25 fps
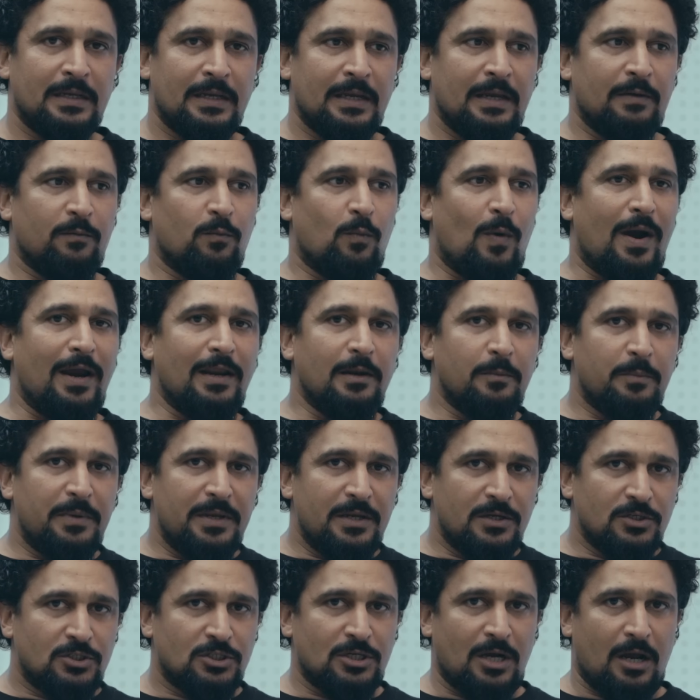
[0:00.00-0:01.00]
while being
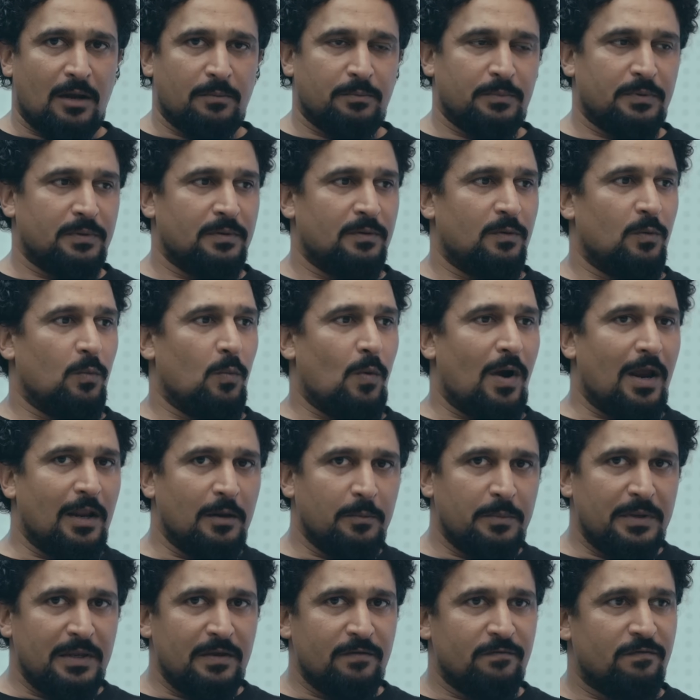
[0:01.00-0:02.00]
sharp, while
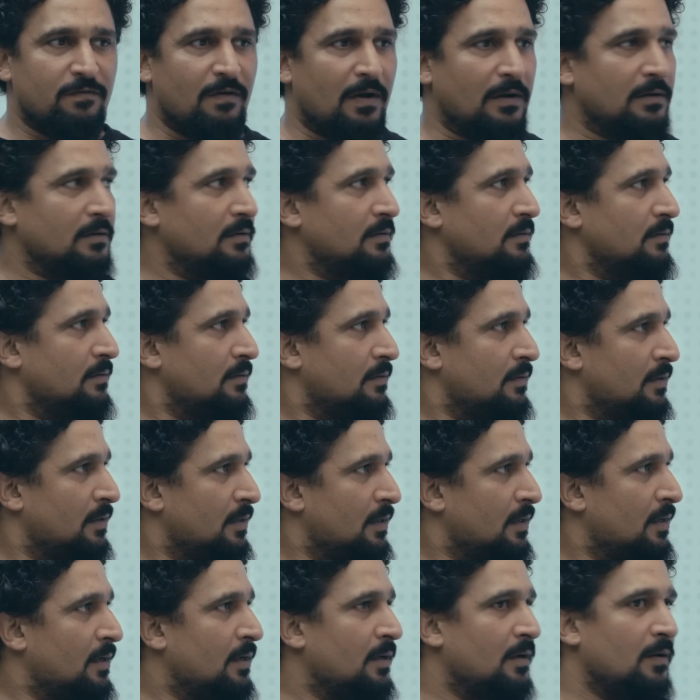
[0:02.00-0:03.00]
being fun,
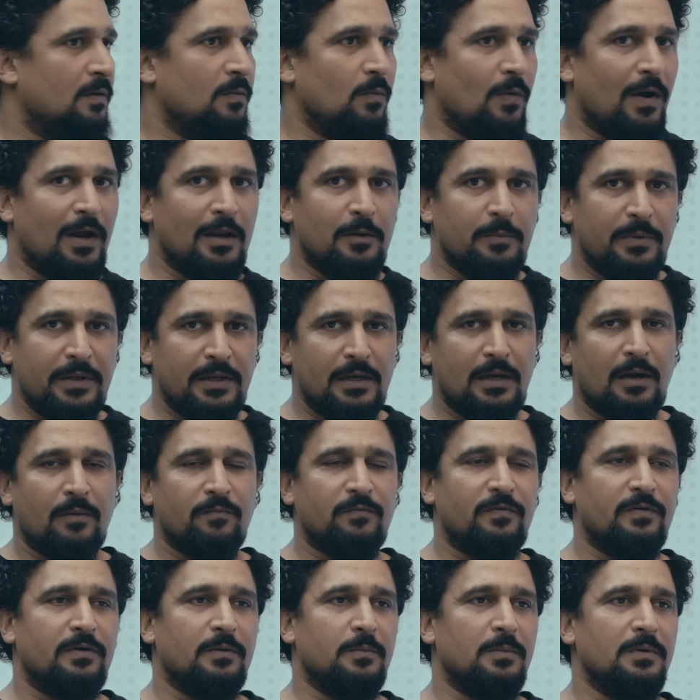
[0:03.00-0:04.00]
while being
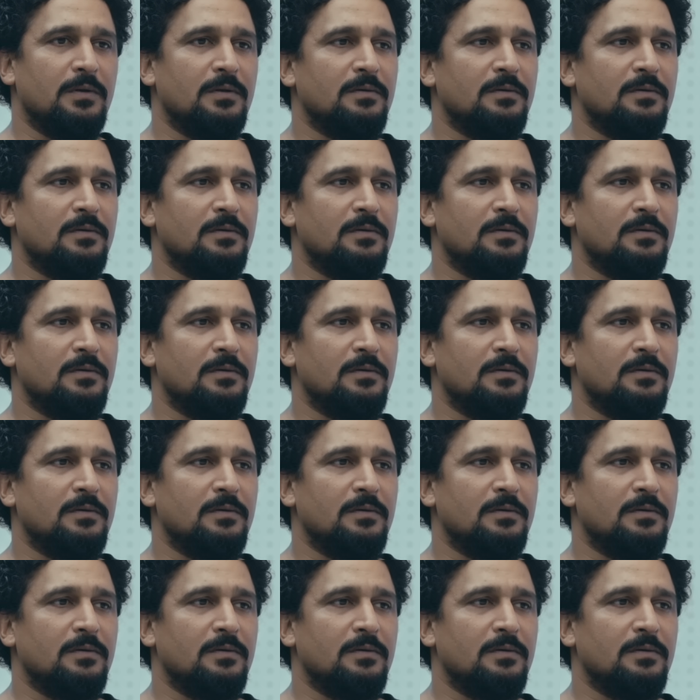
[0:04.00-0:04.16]
comfortable,